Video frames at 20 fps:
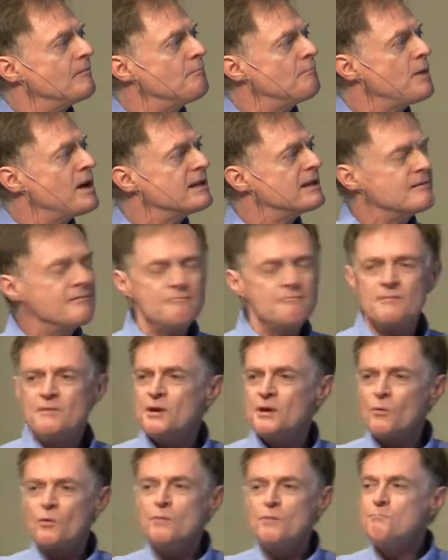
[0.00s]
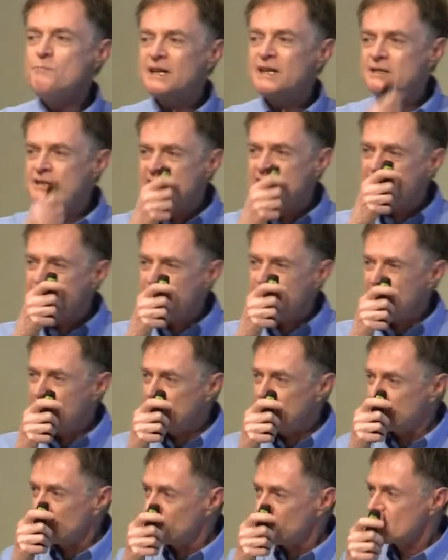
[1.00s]
But there were big ticket
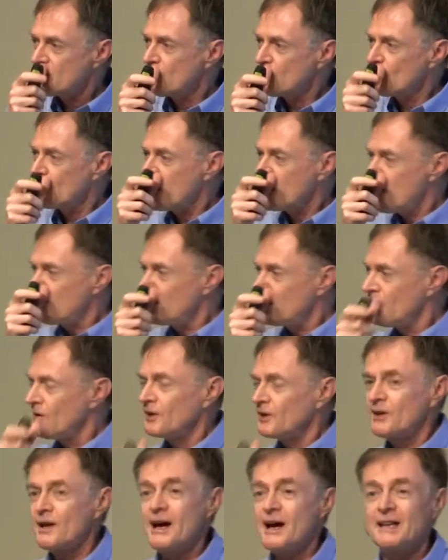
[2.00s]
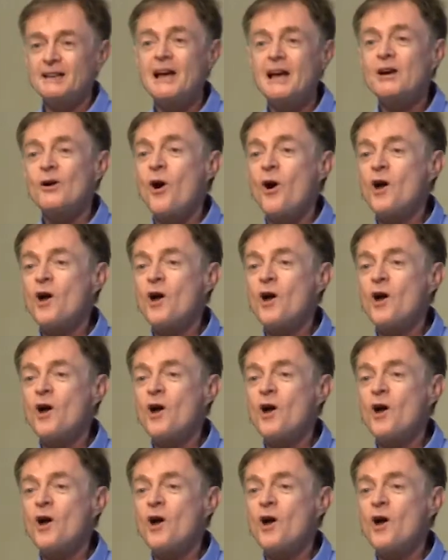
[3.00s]
items that were coming online, like